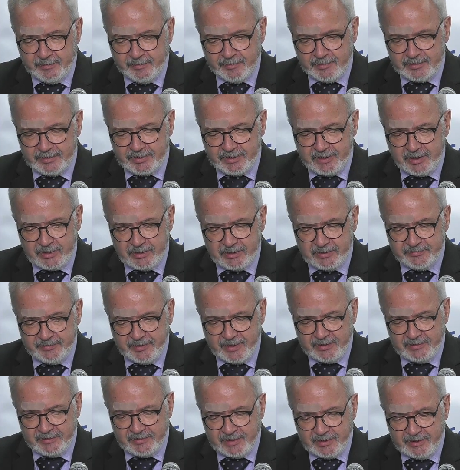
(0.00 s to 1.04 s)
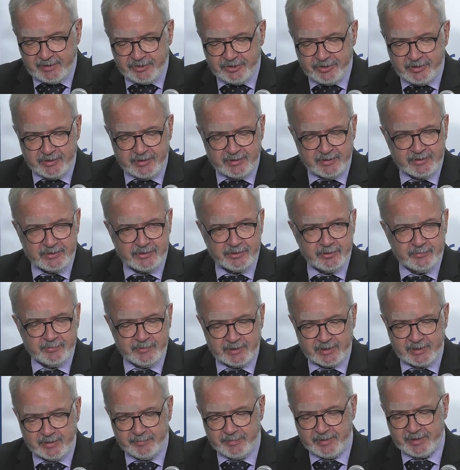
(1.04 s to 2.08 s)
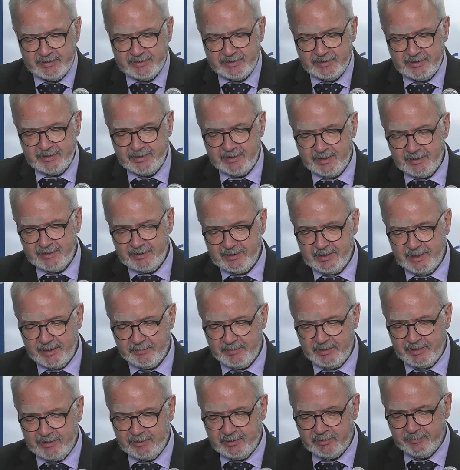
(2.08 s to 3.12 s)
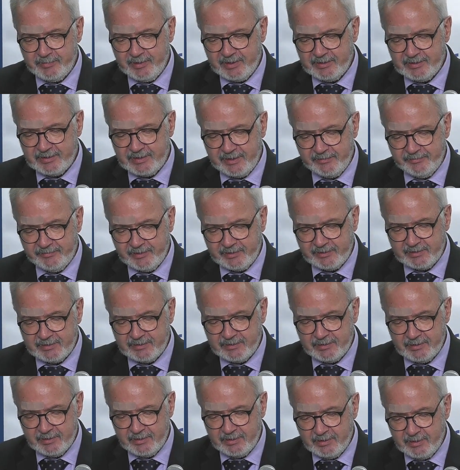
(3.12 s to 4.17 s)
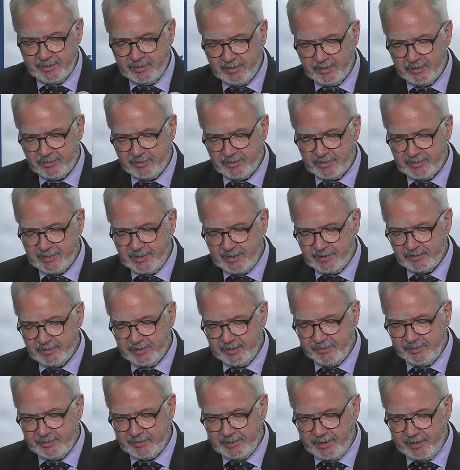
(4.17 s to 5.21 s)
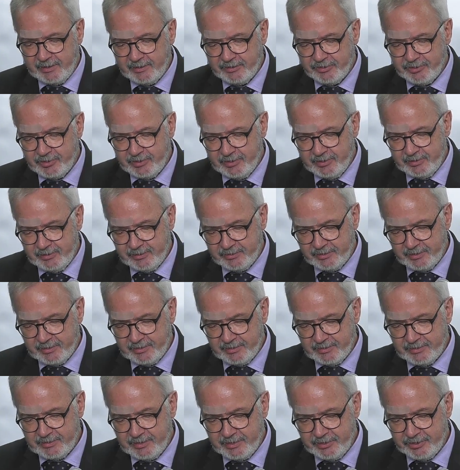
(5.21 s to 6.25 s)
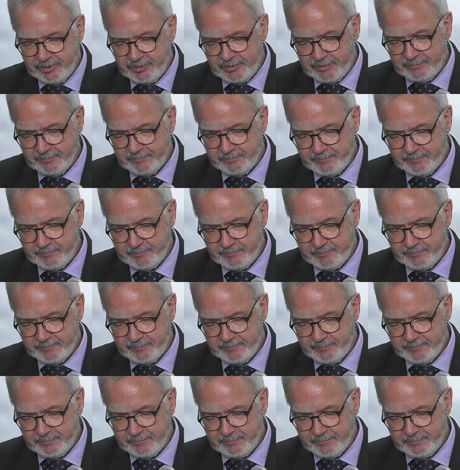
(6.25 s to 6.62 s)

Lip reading: the scarce financial and human capacity at EIB to best effect to accelerate the energy transition.